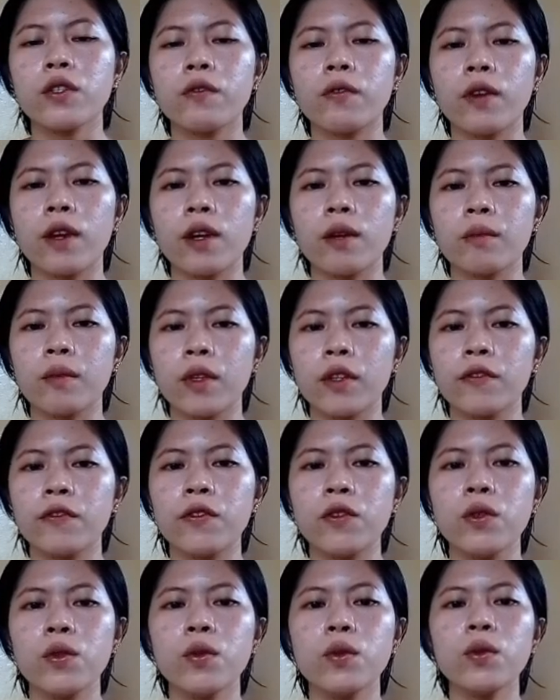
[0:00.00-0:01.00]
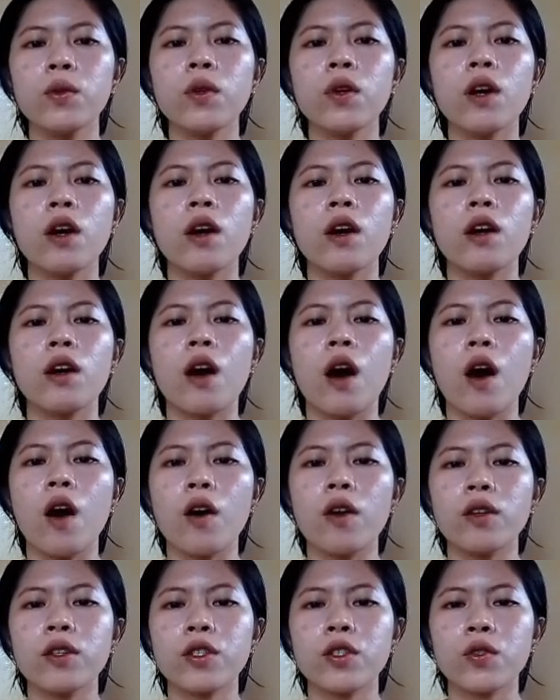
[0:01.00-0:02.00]
from a few
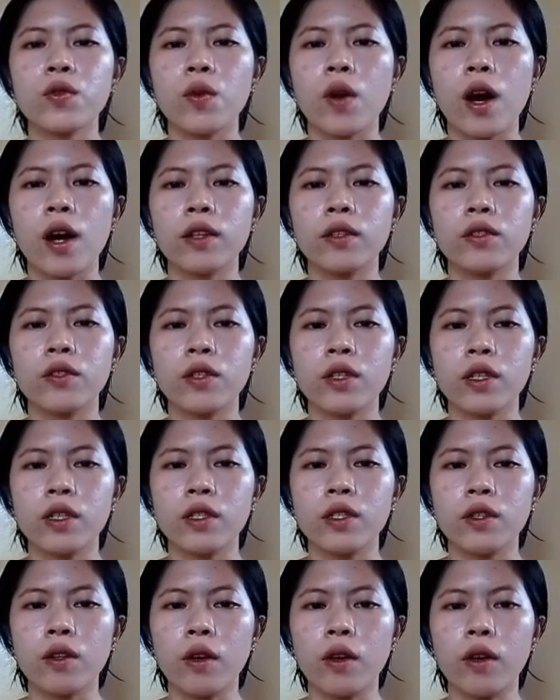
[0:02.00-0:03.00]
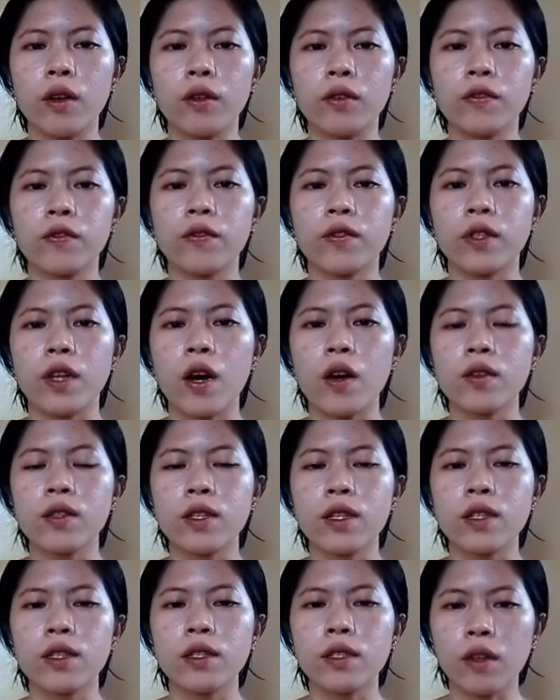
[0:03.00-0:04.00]
hours to hundreds of
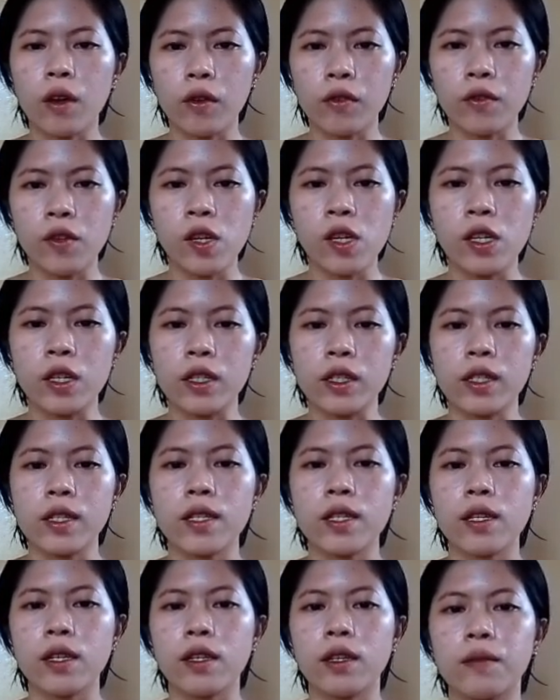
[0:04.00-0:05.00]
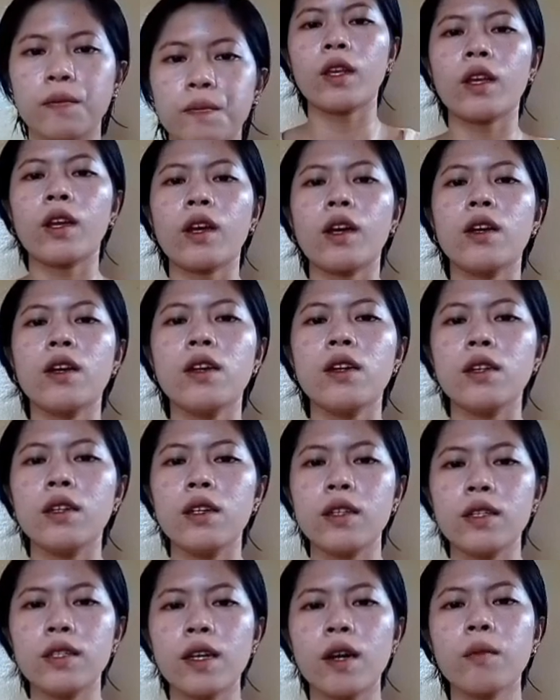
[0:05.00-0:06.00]
thousands of years.
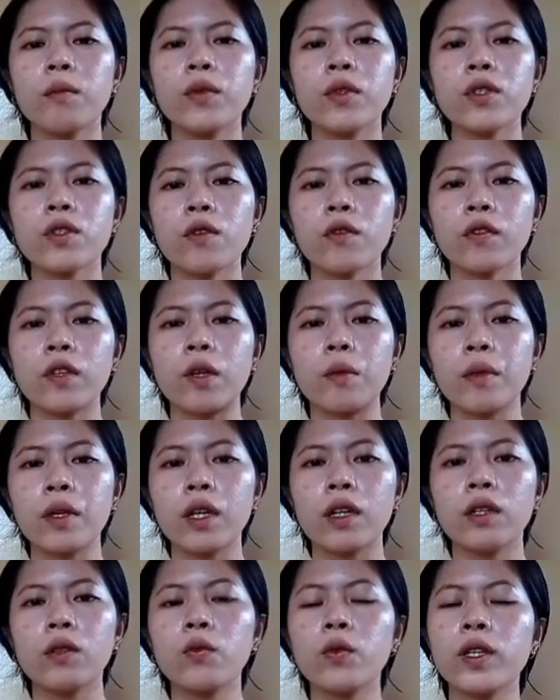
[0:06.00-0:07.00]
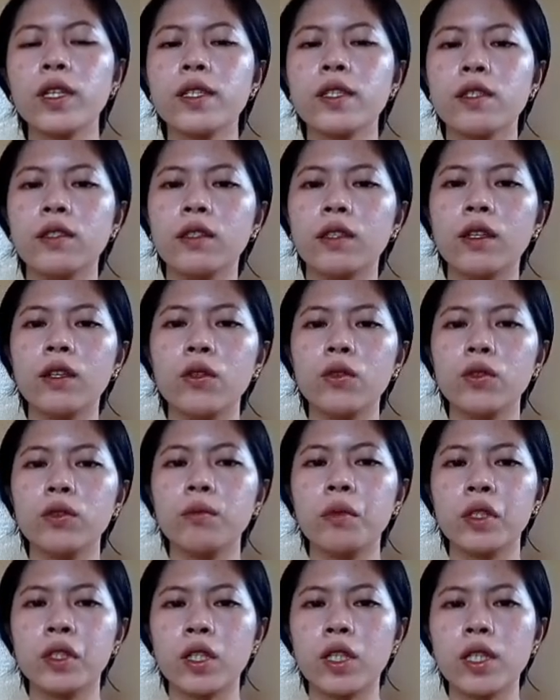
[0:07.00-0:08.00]
Examples of chemical waste
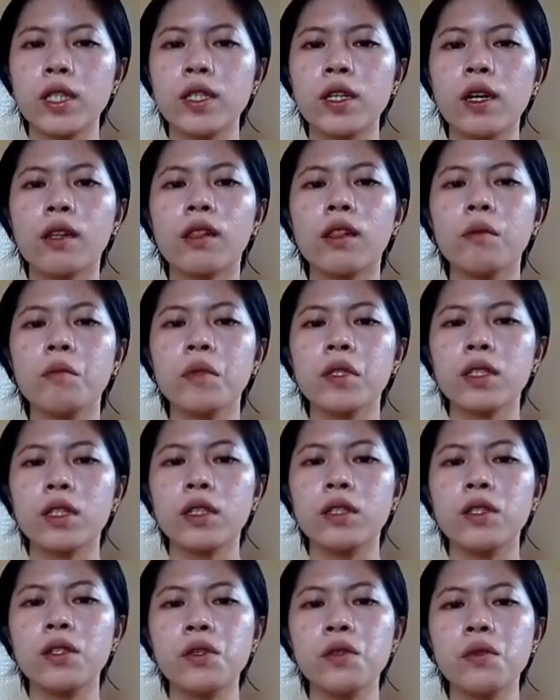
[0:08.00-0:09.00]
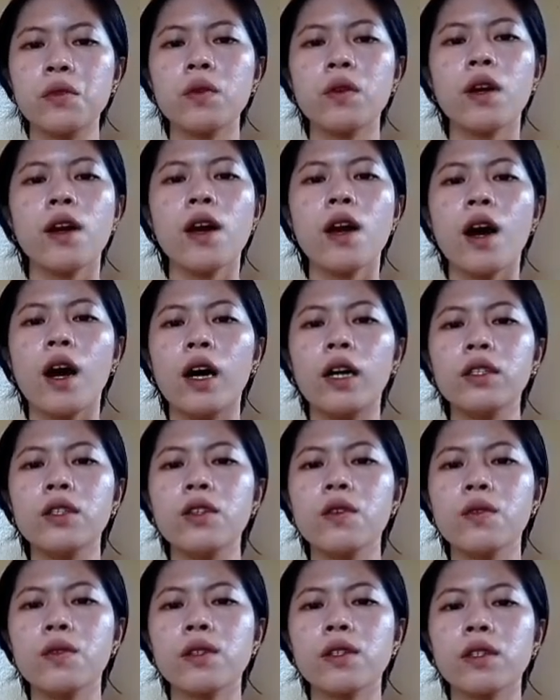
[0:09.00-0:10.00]
include but are not limited to
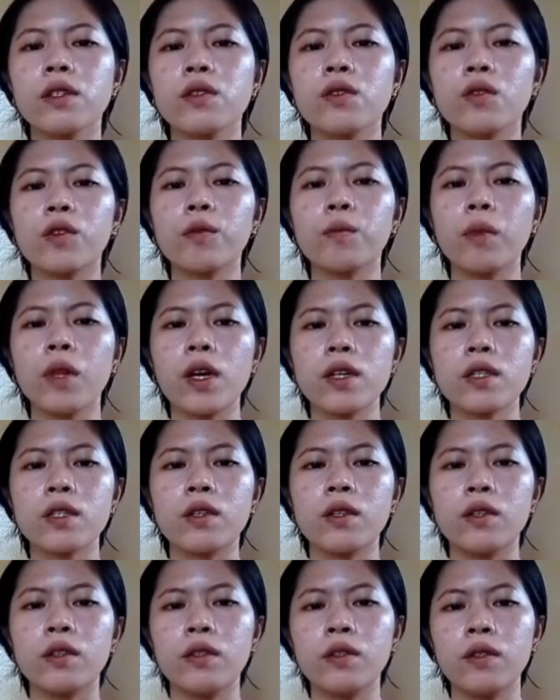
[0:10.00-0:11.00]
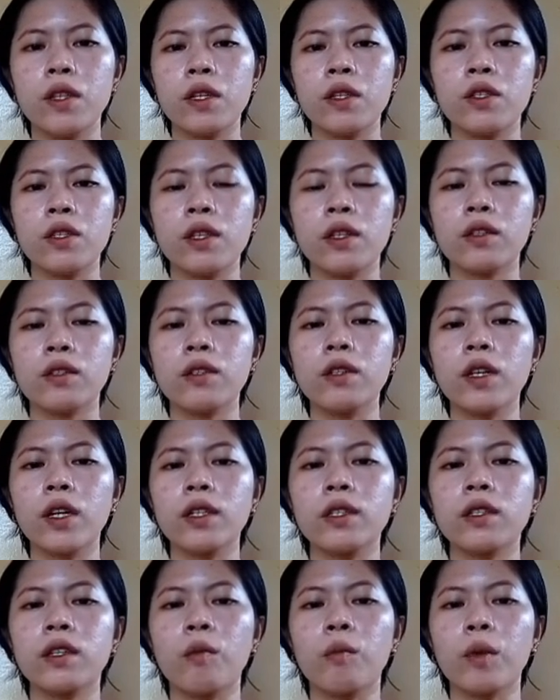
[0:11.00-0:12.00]
unused and surplus
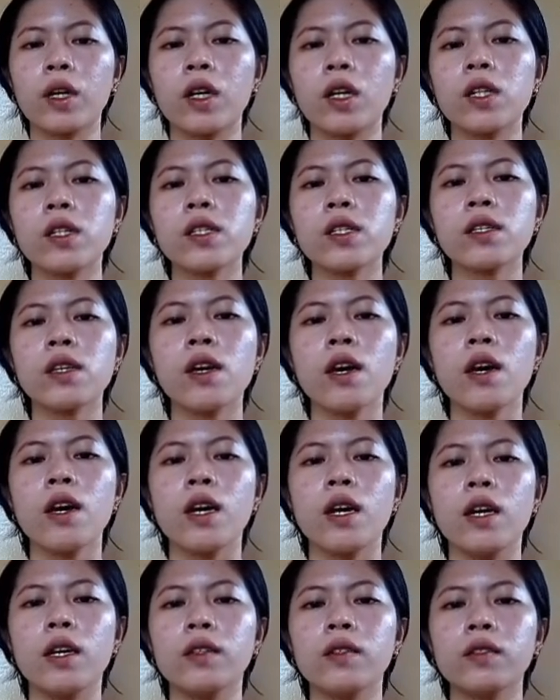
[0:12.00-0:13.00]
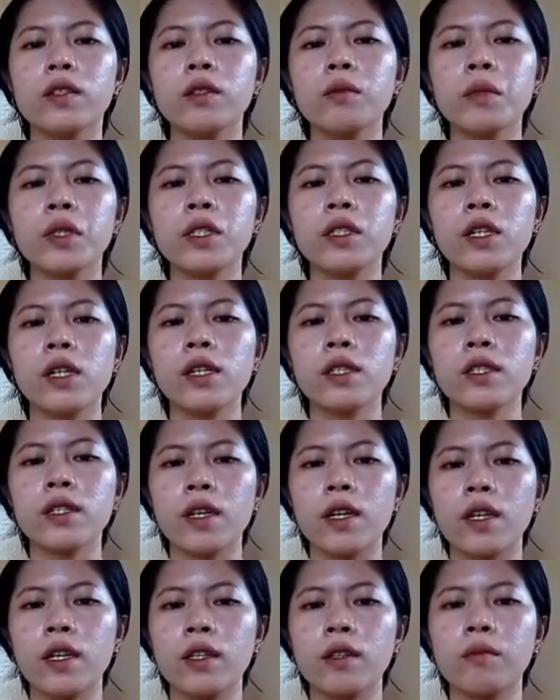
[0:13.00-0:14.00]
reagent-grade chemicals,
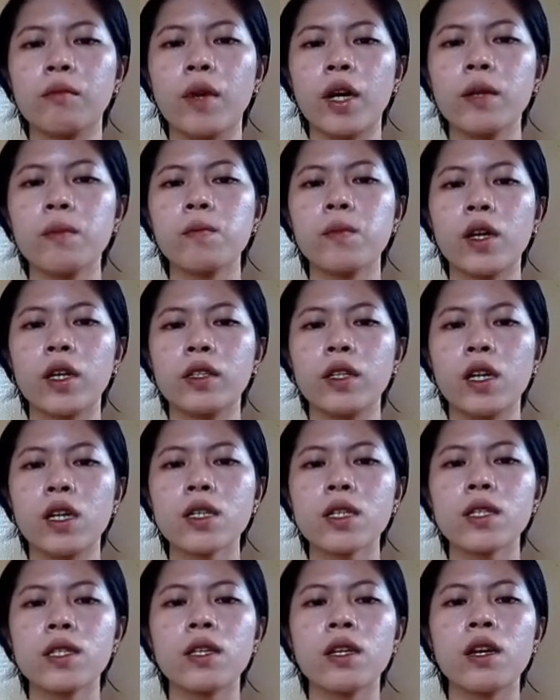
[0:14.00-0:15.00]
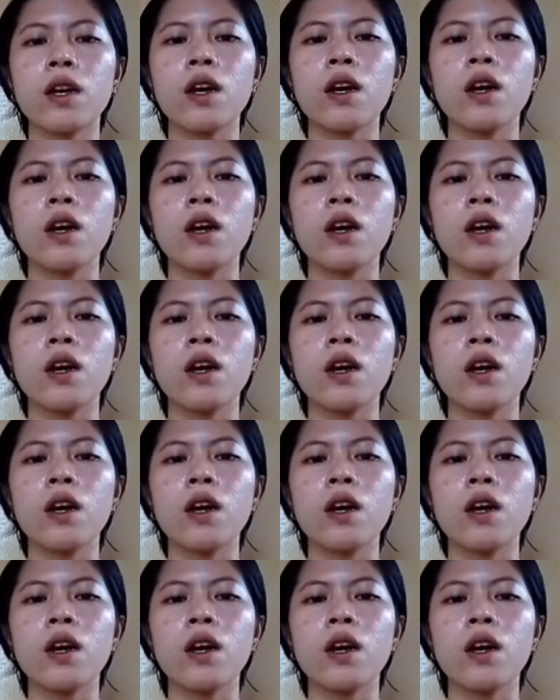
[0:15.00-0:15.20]
intermediates and byproducts